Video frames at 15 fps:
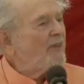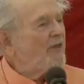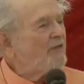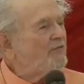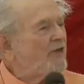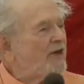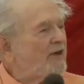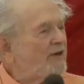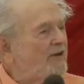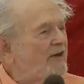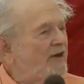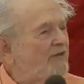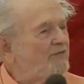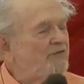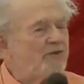if they can
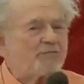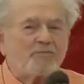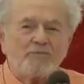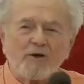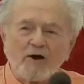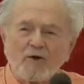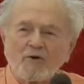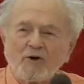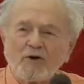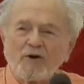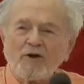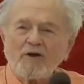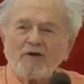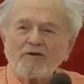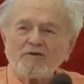have the power
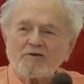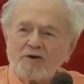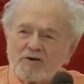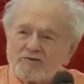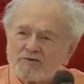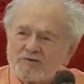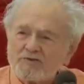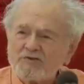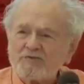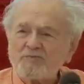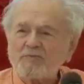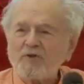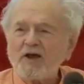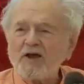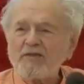just to
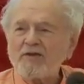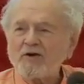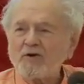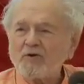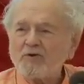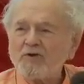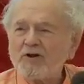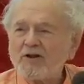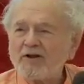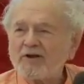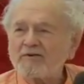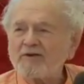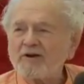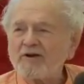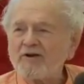supply their own
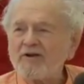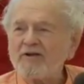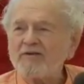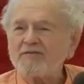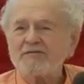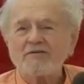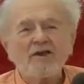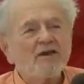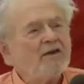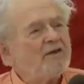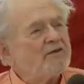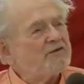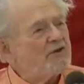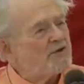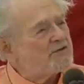electric needs,
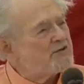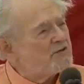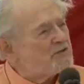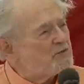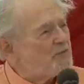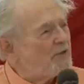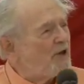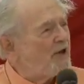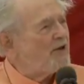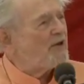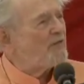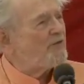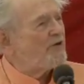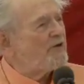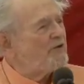just to supply
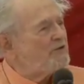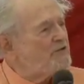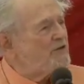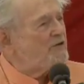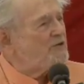enough energy